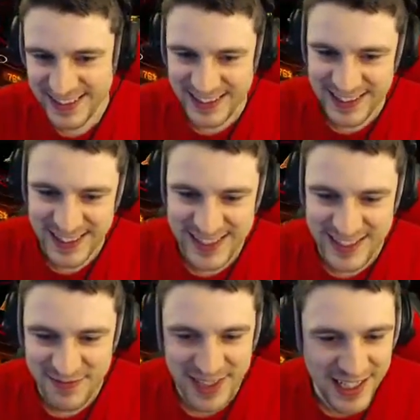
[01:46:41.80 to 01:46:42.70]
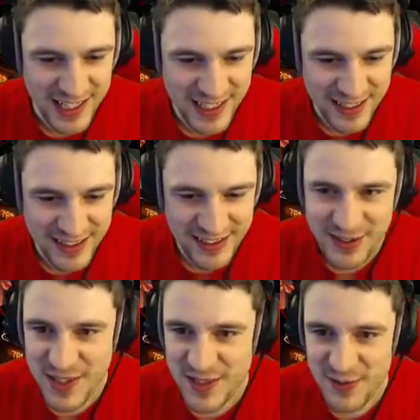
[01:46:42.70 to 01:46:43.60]
That's him down. Who
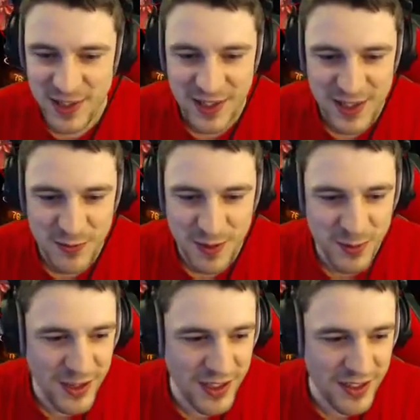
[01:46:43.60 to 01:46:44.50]
else have we got? There's one more.